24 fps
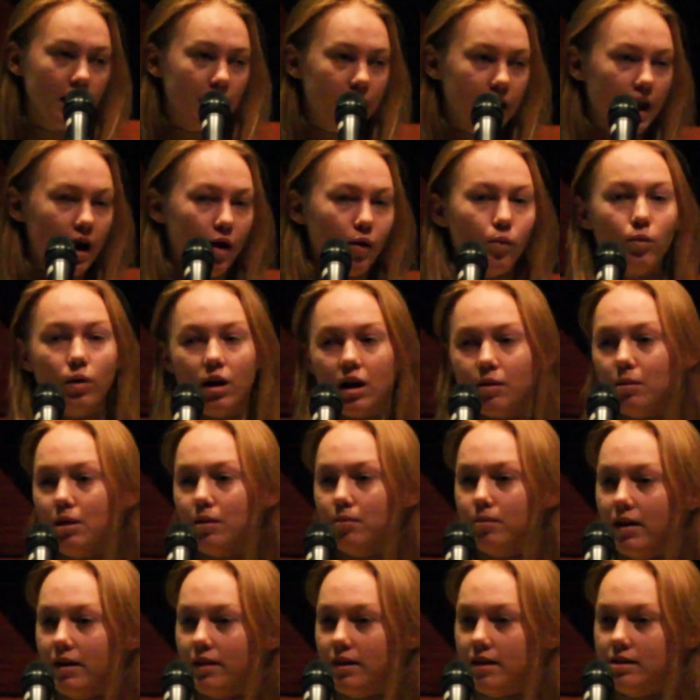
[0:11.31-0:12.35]
Now, what I
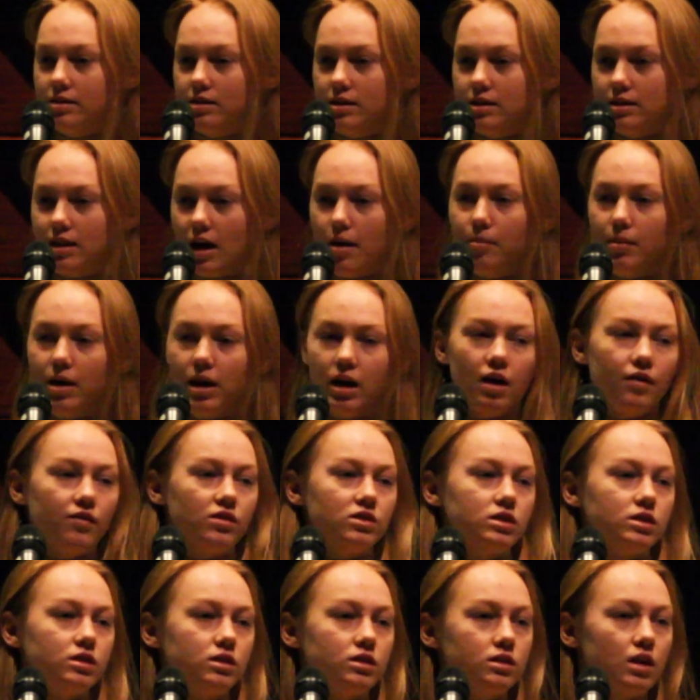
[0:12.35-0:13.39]
mean by this is that many of
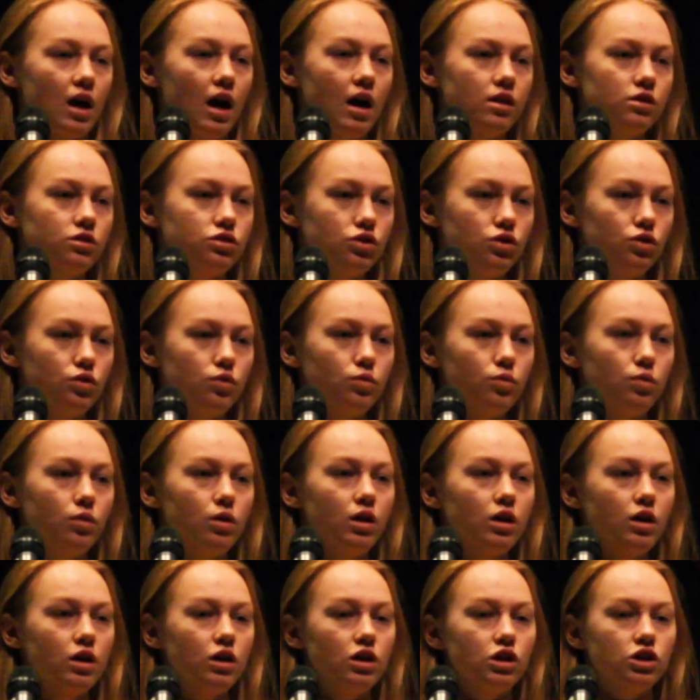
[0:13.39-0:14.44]
us tend
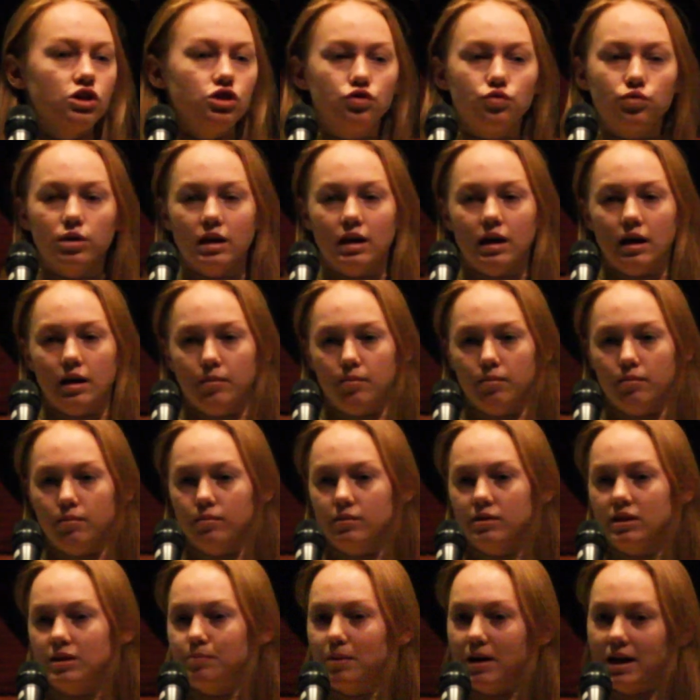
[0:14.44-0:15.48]
to dream,
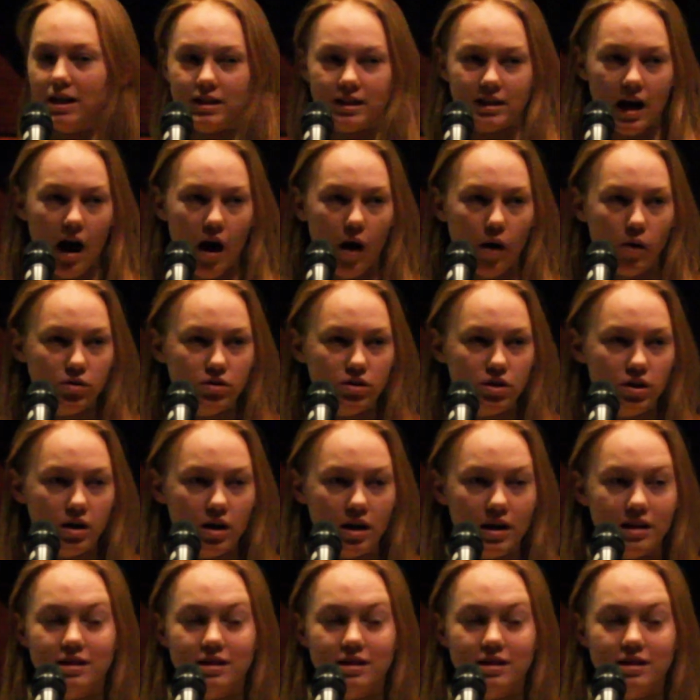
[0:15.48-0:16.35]
space out,